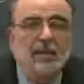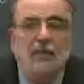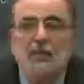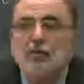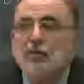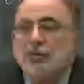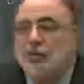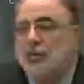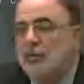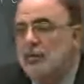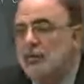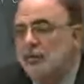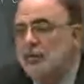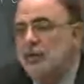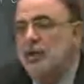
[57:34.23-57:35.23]
So we will
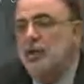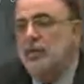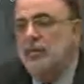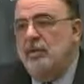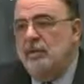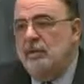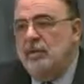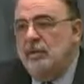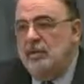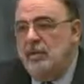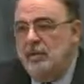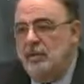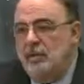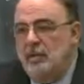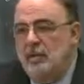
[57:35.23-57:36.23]
return to this
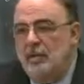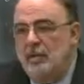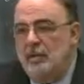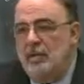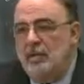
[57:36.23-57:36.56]
in